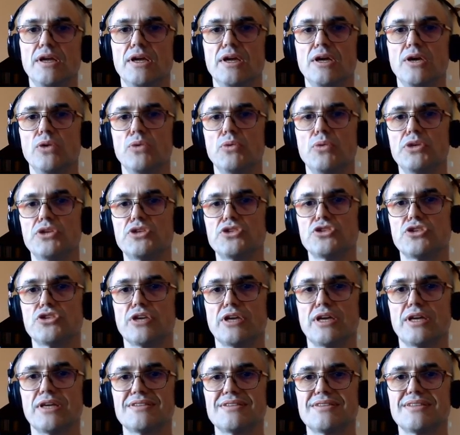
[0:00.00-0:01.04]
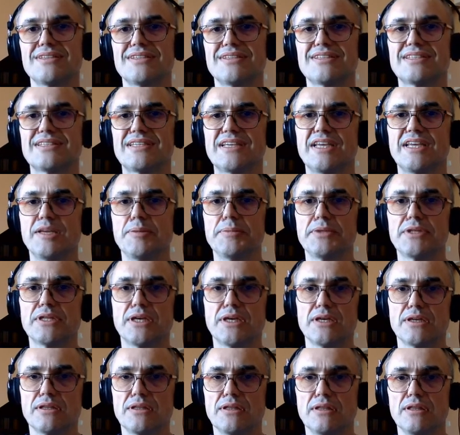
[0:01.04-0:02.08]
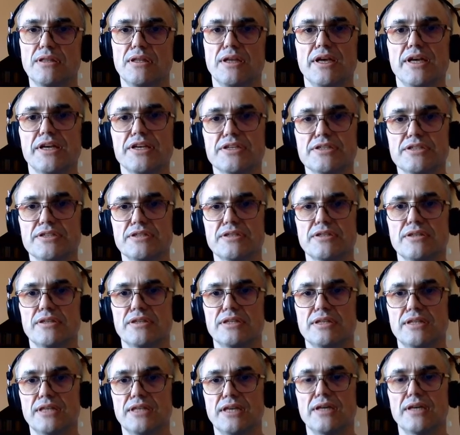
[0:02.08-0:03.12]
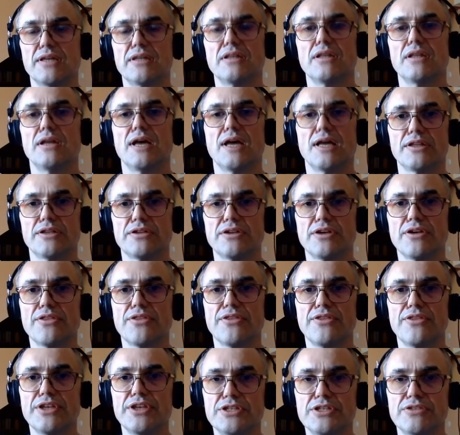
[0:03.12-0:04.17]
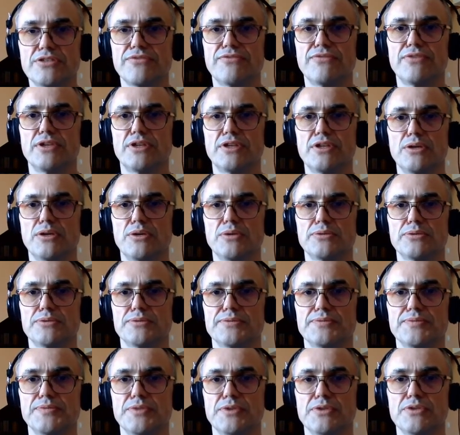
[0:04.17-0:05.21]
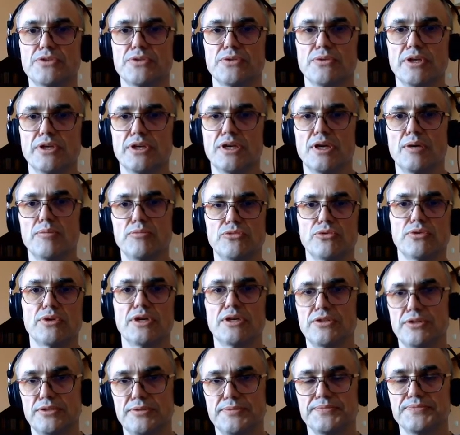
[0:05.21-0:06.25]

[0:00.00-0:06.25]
which has the same title as the title under this video. So they come together.